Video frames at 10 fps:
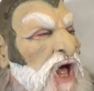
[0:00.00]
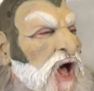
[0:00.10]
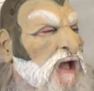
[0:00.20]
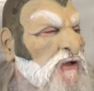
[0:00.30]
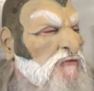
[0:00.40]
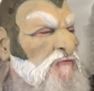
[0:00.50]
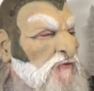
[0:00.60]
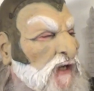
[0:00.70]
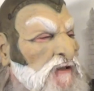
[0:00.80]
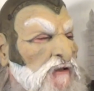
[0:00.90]
I could
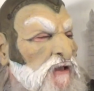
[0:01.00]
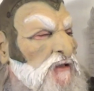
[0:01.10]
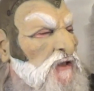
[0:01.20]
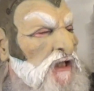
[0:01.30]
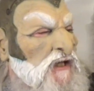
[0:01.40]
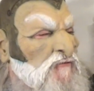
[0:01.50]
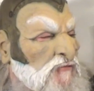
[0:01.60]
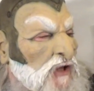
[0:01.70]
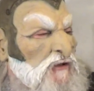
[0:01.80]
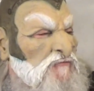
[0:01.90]
finally leave
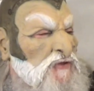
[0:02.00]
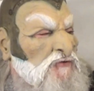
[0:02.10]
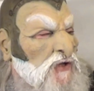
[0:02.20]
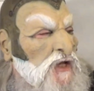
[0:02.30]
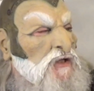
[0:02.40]
all of this